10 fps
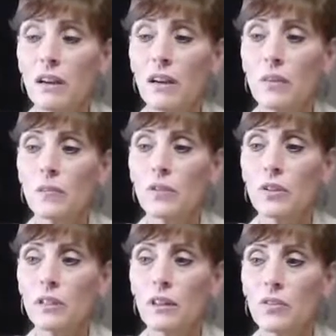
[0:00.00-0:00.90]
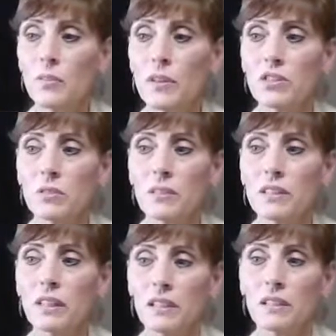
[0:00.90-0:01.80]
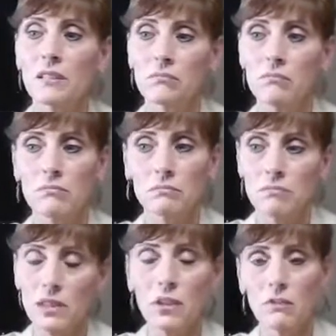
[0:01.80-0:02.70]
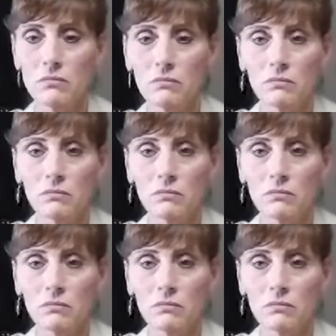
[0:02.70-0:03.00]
Um, really, everybody should be taking, you know,